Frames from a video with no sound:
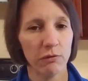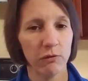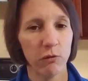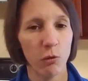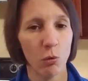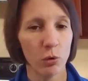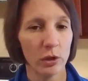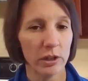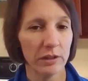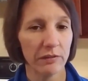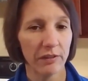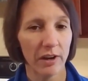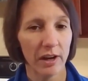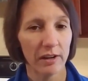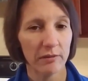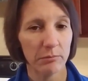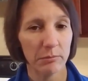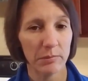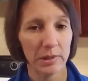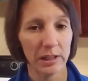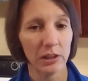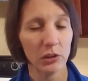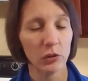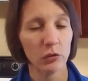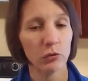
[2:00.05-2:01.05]
45
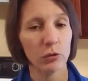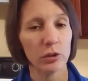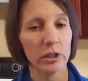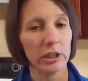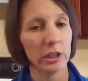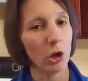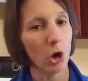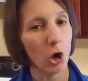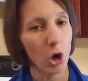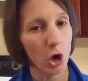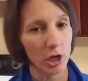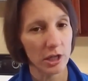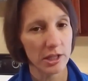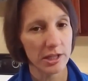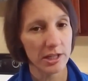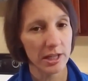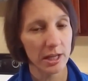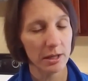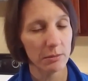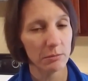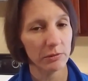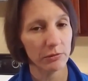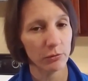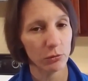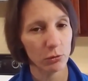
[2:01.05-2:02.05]
minutes for the
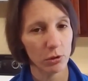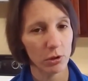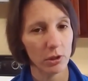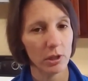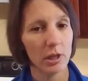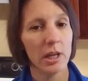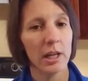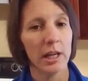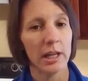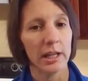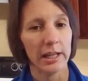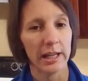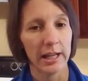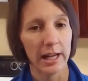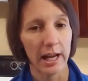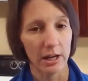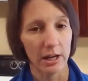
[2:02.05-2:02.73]
onset before it